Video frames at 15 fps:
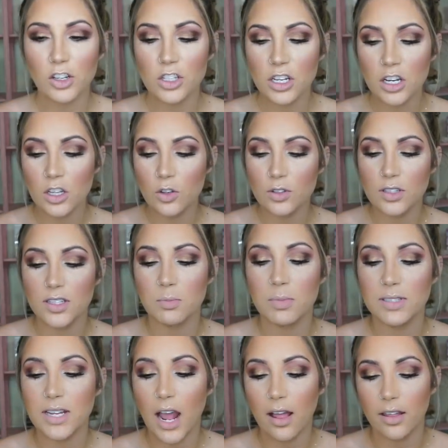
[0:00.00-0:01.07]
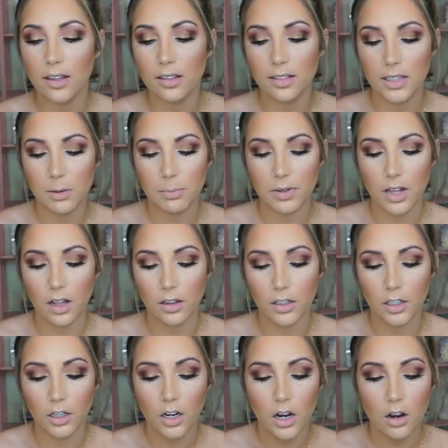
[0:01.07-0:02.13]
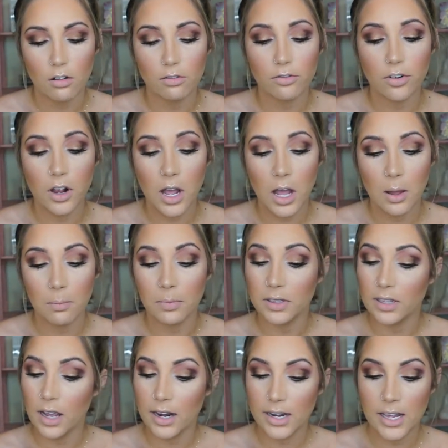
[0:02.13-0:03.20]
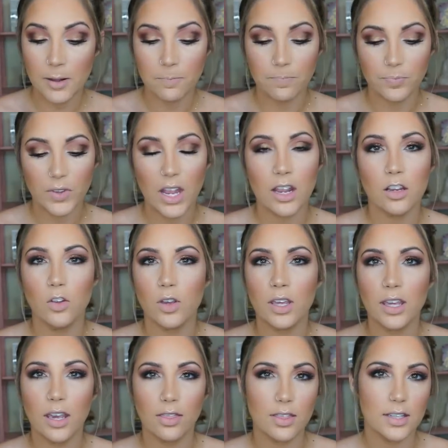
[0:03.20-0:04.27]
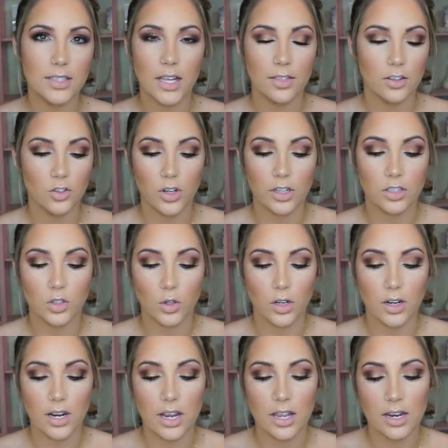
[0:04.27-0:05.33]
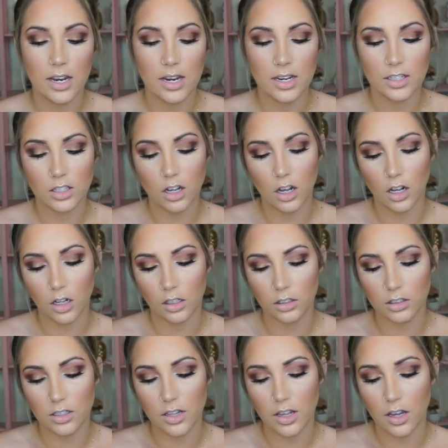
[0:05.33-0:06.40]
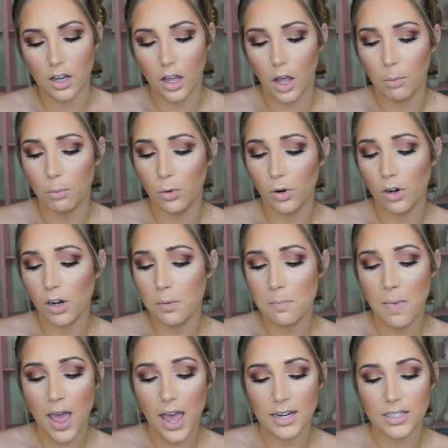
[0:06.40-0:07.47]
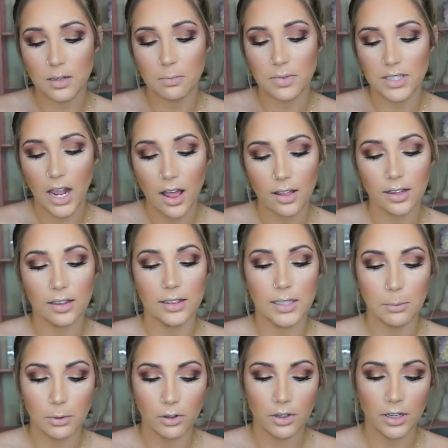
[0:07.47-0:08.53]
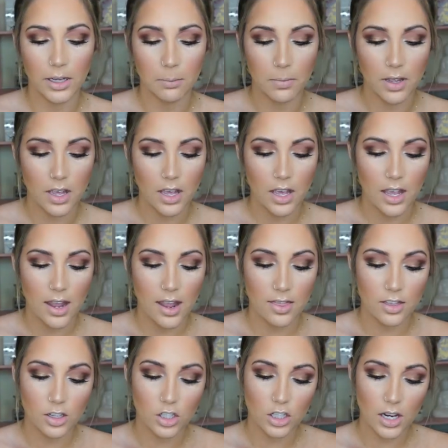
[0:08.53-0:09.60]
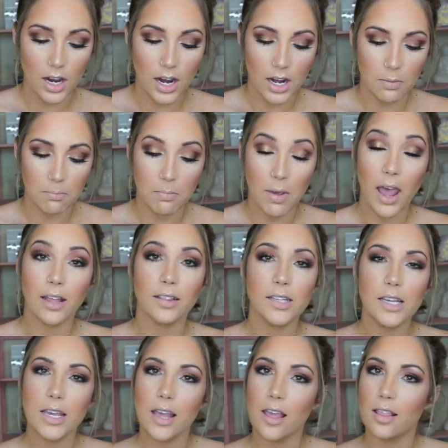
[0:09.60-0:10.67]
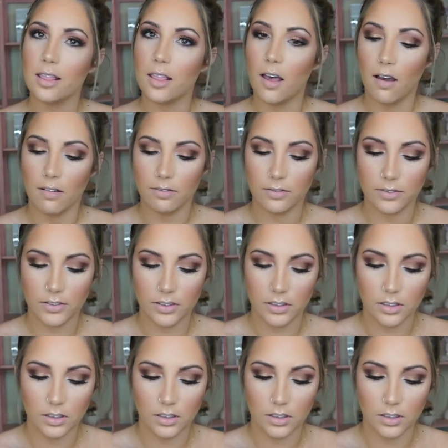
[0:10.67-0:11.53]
Actually, I use this metallic lip color from Milani, and you can get this at the drugstore, and it is called the Amore Matte Metallic Lip Cream in the shade Mattely in Love.